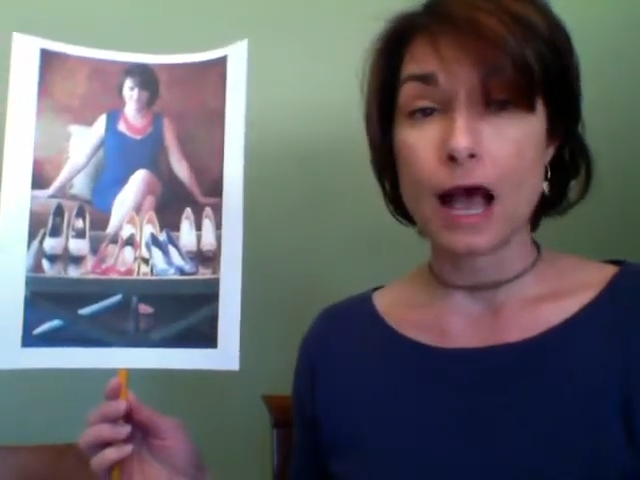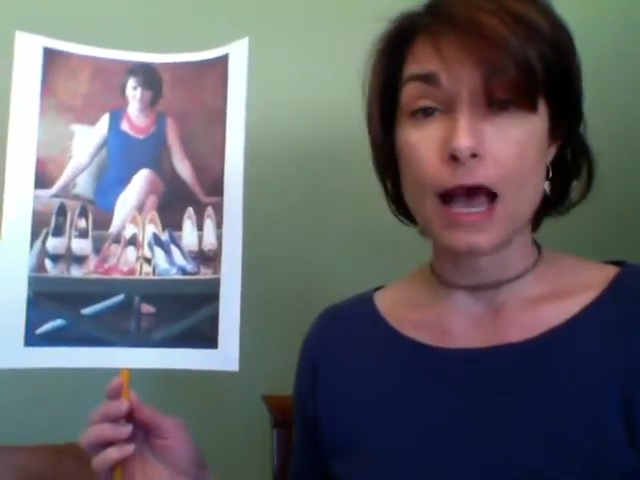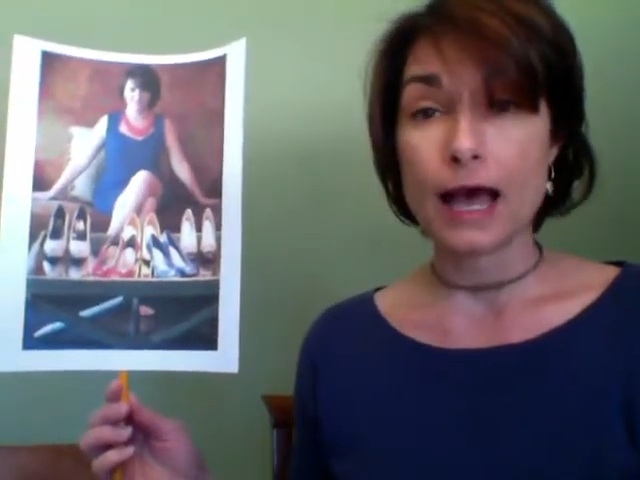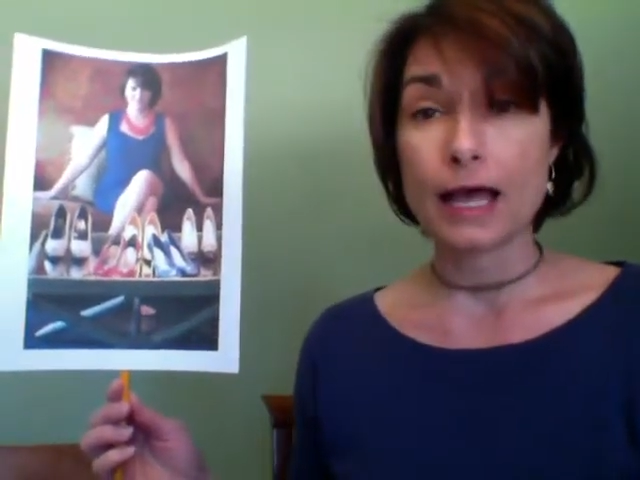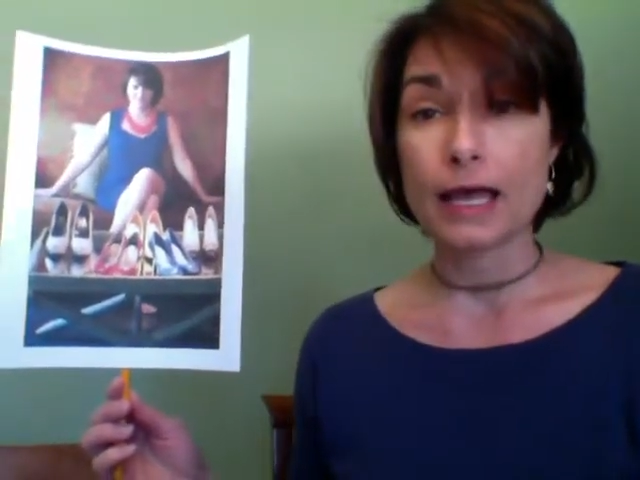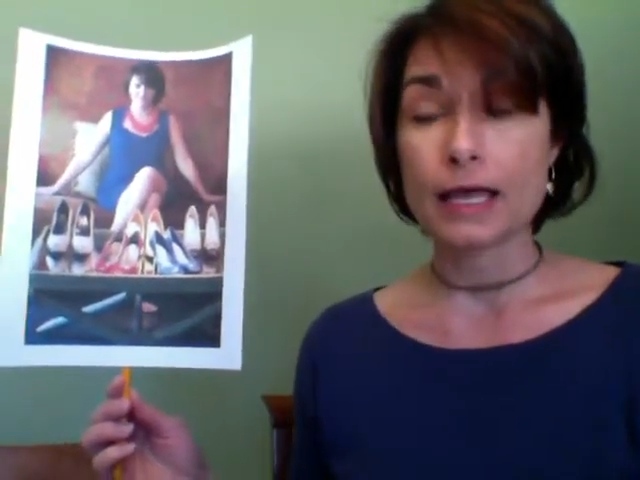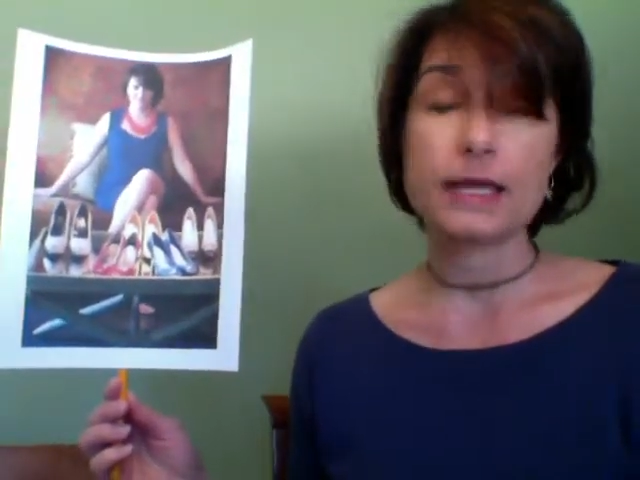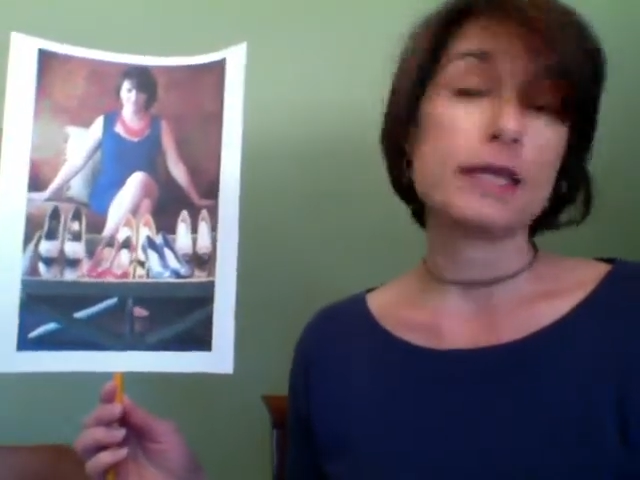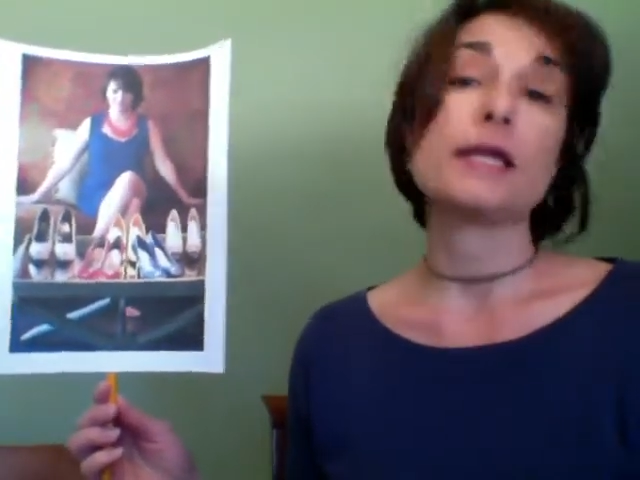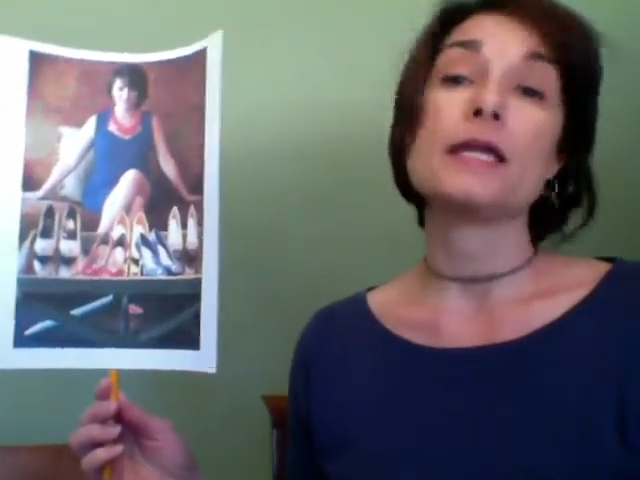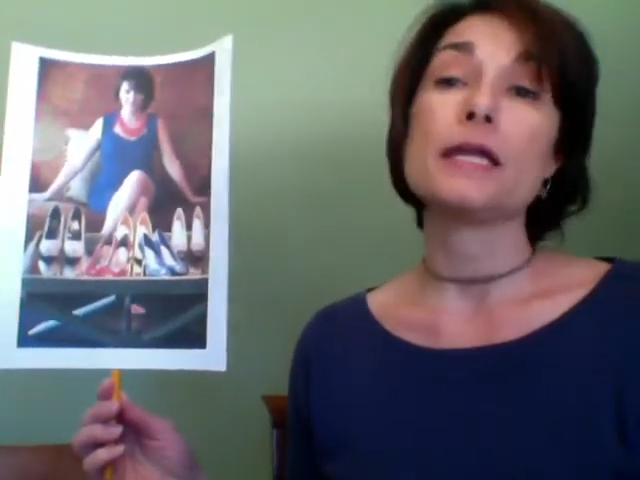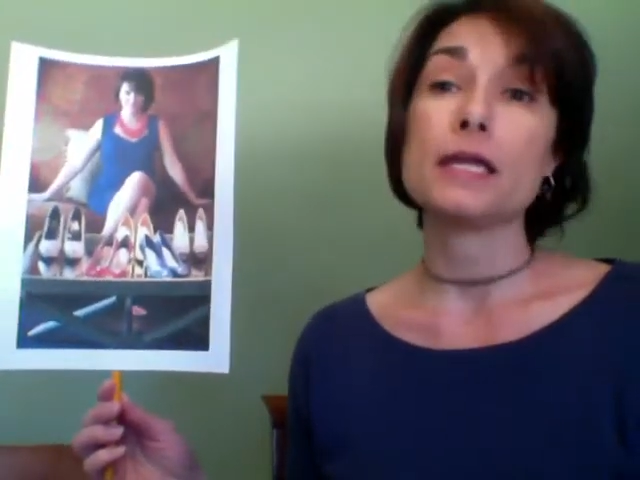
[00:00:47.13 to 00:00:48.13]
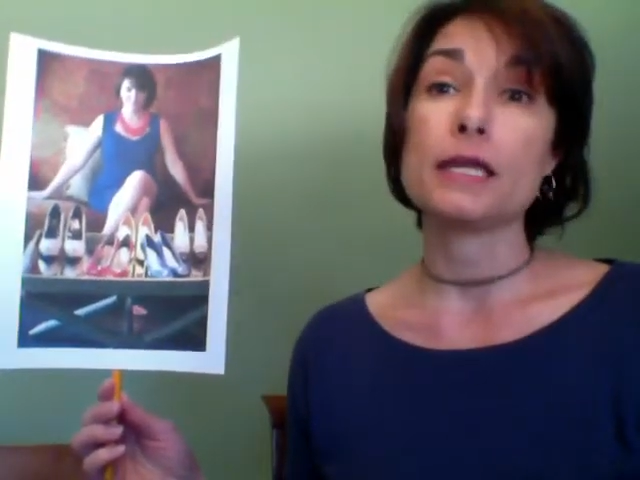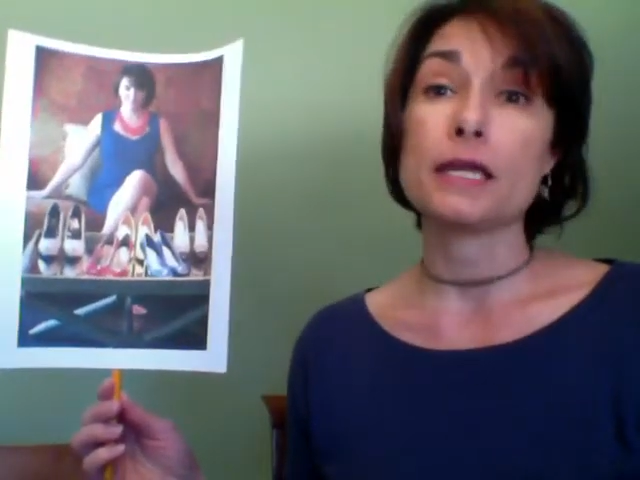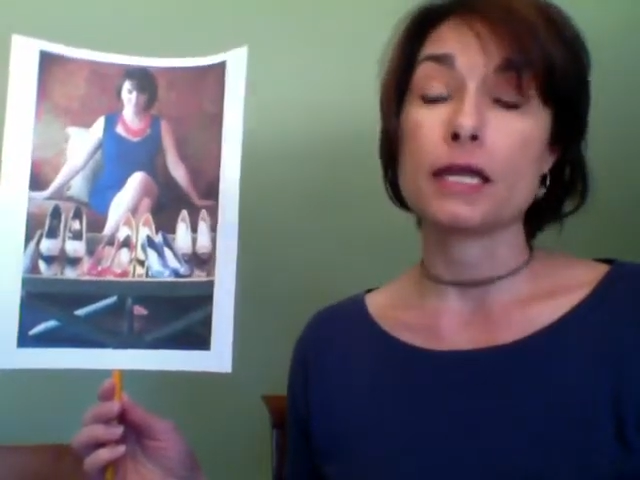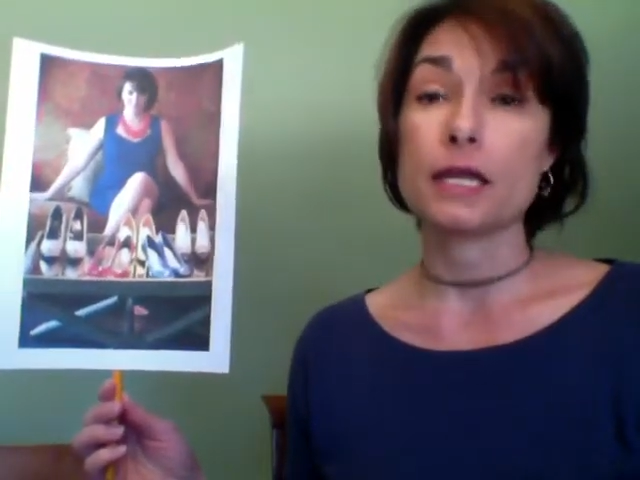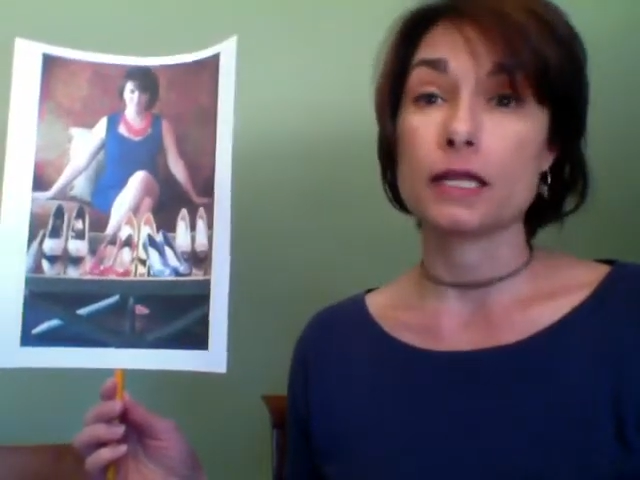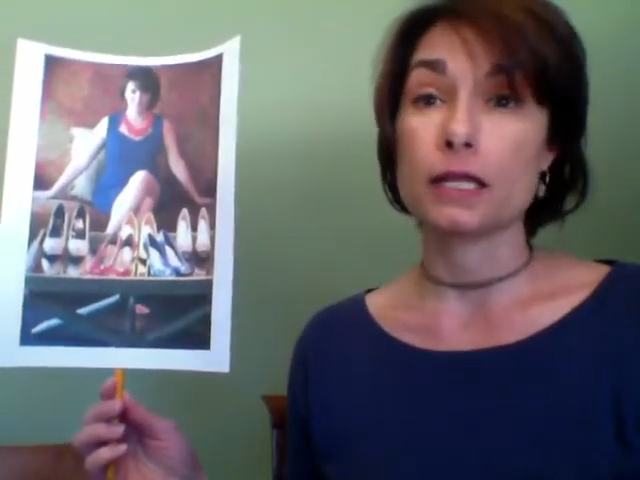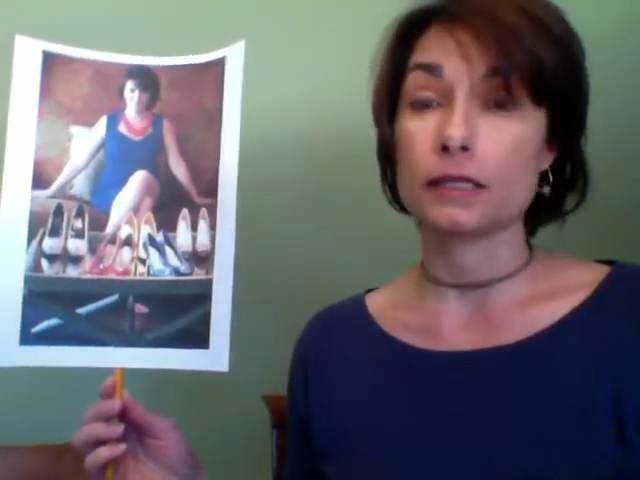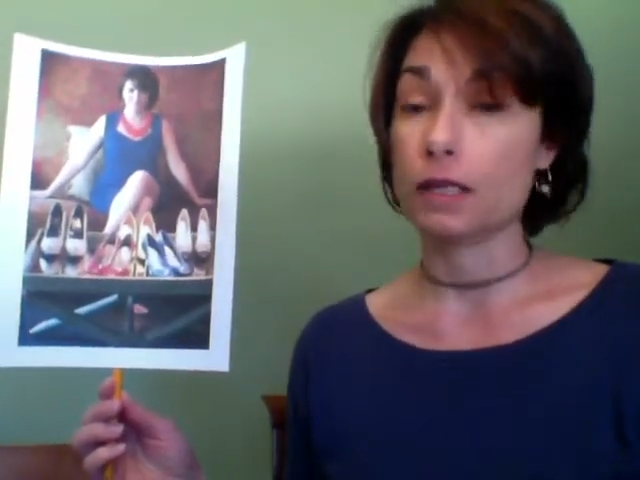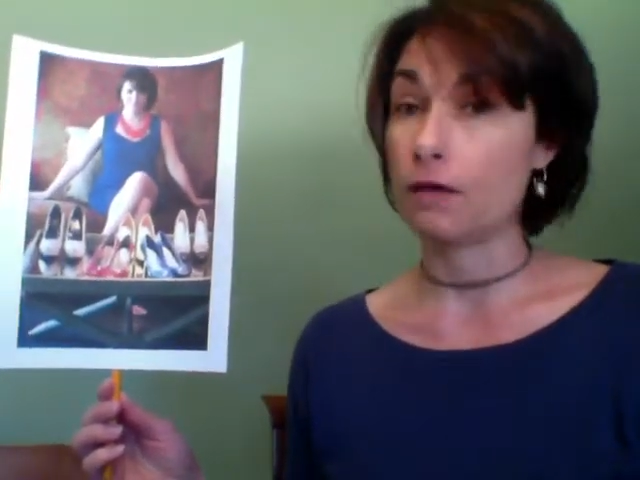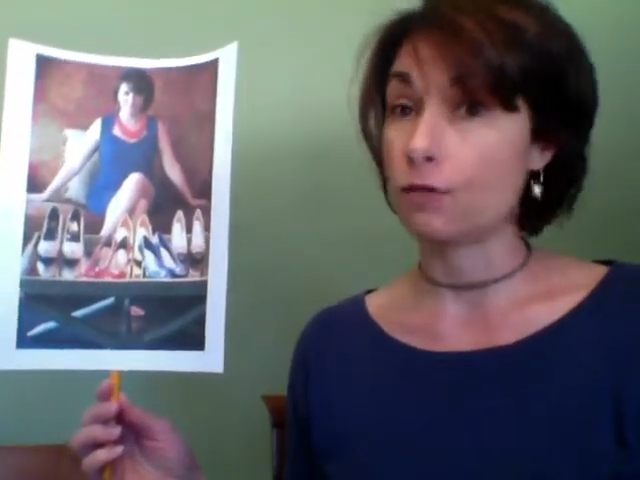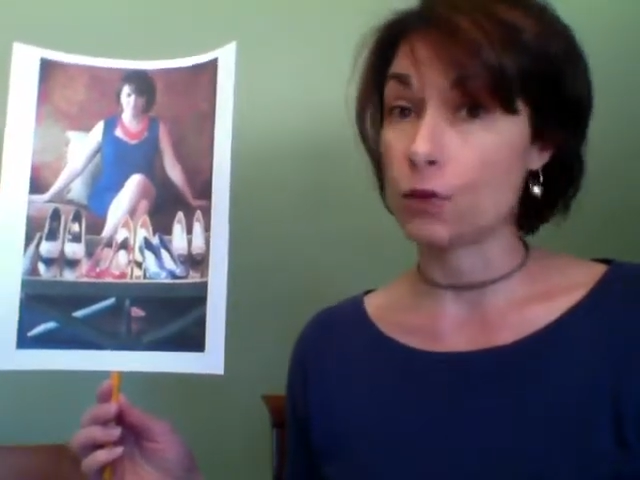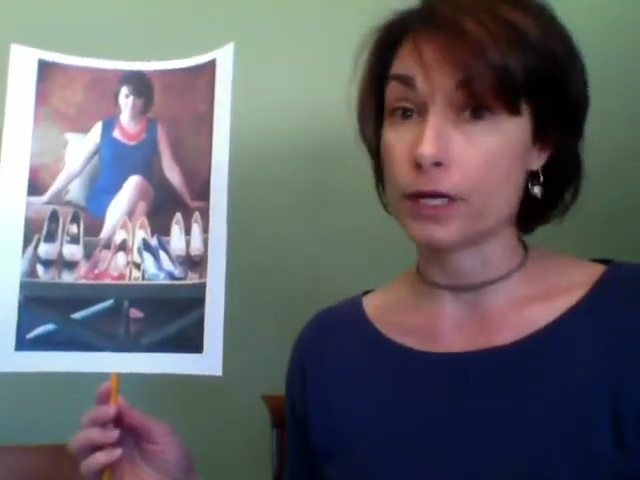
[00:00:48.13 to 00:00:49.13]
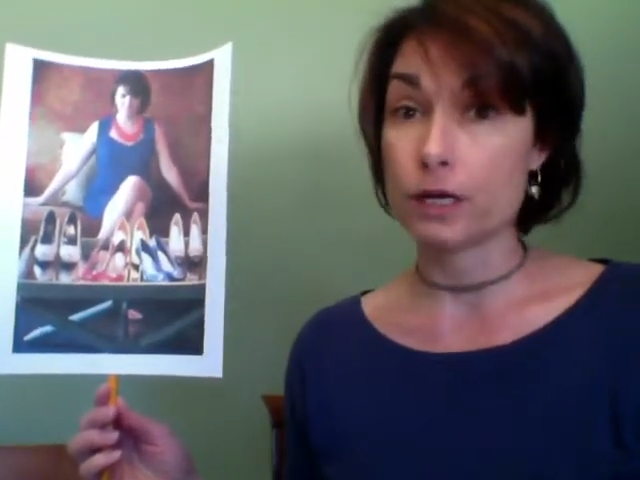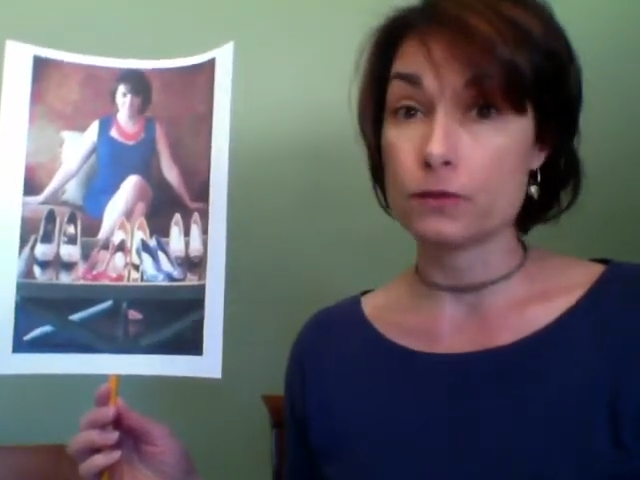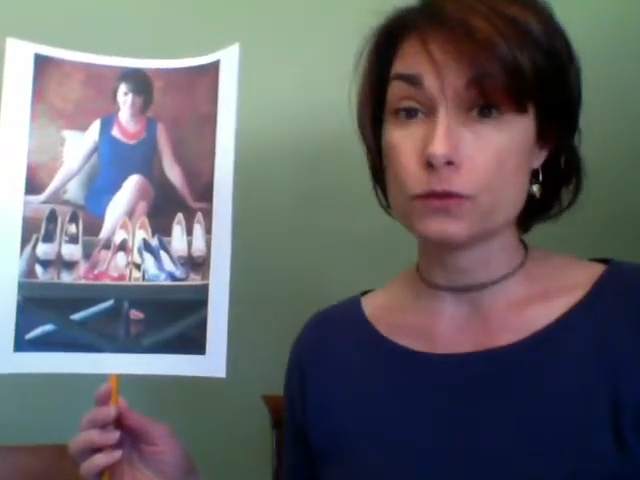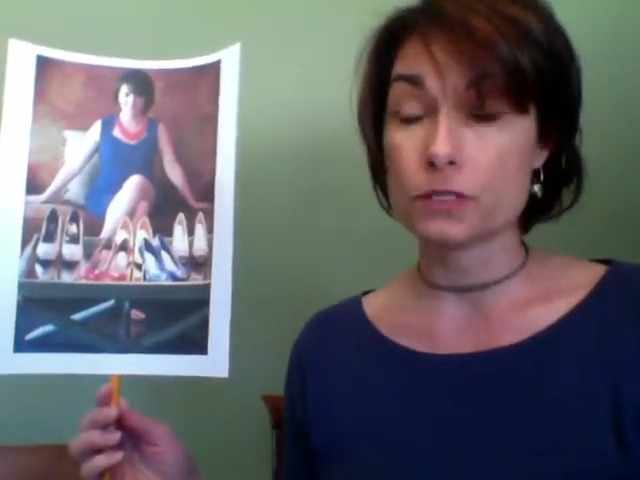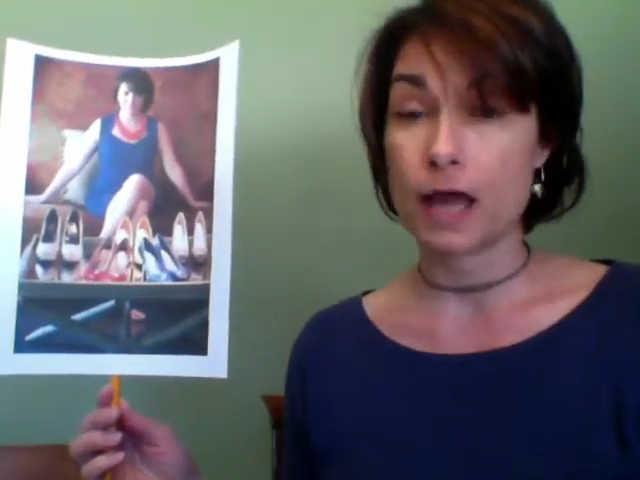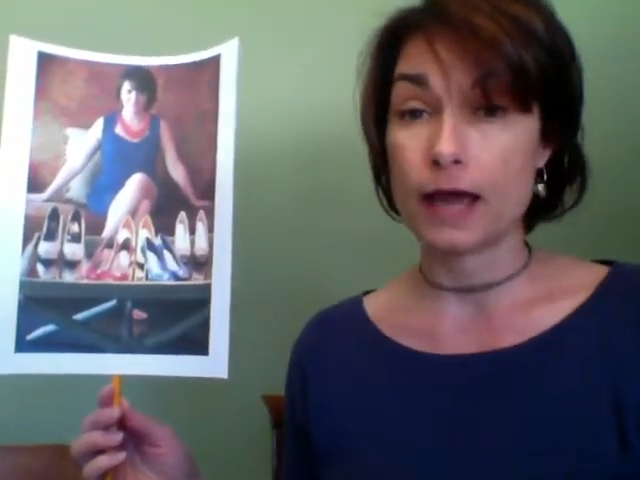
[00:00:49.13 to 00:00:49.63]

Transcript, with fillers: I love Oreos.